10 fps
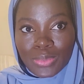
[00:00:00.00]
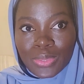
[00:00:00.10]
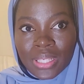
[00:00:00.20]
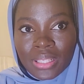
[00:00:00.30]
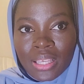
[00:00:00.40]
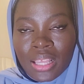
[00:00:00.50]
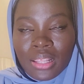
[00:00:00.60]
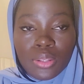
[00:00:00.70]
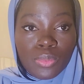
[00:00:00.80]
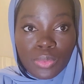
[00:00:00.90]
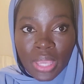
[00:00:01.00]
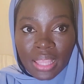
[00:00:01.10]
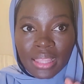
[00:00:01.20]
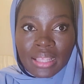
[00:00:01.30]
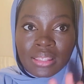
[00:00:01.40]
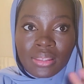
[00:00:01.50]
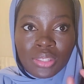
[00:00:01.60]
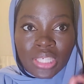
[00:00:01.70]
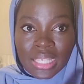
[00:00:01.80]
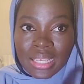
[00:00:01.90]
will. The way that
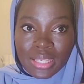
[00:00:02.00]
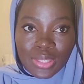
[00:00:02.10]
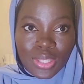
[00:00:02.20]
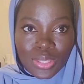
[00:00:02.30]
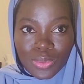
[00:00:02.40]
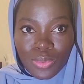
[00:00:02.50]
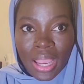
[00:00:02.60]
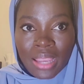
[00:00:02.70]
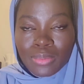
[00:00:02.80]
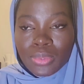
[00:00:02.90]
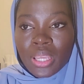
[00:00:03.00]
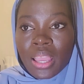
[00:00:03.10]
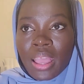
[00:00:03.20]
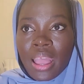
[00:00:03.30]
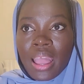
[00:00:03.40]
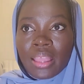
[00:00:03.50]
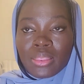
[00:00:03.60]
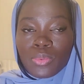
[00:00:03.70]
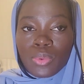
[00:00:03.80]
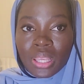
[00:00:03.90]
Jannah is described
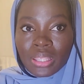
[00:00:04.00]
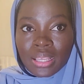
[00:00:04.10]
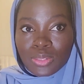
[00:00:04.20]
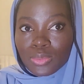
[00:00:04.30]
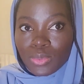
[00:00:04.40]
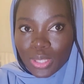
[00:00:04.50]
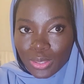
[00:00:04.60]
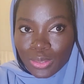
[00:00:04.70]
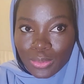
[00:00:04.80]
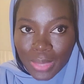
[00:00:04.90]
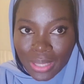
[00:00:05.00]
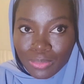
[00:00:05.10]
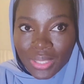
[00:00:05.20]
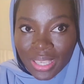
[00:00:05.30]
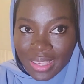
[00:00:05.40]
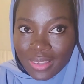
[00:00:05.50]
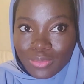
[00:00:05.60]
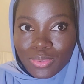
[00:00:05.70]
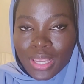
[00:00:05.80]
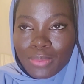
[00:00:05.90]
and the way that we human
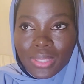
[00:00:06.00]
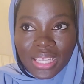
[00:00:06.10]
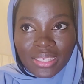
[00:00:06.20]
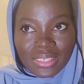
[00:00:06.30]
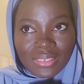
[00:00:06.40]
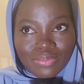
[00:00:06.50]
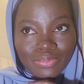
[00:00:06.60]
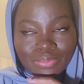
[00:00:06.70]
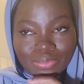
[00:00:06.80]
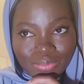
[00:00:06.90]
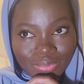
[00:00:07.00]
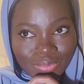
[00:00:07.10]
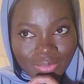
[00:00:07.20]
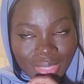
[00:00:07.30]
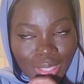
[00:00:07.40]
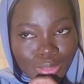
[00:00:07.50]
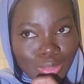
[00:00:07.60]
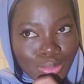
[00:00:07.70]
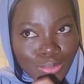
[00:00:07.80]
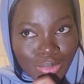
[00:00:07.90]
behave and be like,
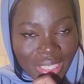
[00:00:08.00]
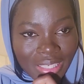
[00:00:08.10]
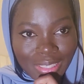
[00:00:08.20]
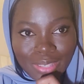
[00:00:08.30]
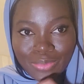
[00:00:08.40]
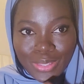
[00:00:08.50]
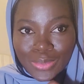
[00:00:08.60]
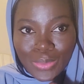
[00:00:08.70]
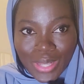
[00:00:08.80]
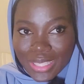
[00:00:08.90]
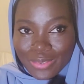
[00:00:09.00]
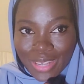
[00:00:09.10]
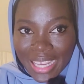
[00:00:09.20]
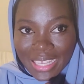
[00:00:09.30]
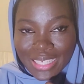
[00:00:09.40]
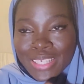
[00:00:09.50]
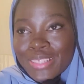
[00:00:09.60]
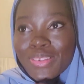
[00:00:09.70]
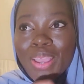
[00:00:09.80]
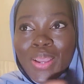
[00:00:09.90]
do we even qualify?
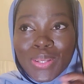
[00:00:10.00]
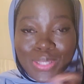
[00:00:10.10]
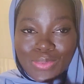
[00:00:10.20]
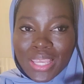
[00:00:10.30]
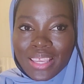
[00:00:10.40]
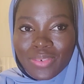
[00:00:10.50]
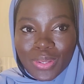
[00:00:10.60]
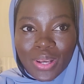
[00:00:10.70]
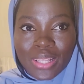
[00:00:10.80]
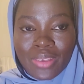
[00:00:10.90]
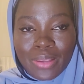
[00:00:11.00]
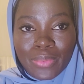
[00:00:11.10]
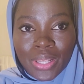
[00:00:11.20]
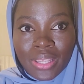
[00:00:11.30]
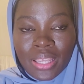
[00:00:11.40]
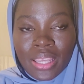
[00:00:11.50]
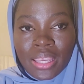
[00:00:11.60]
Do we even qualify? But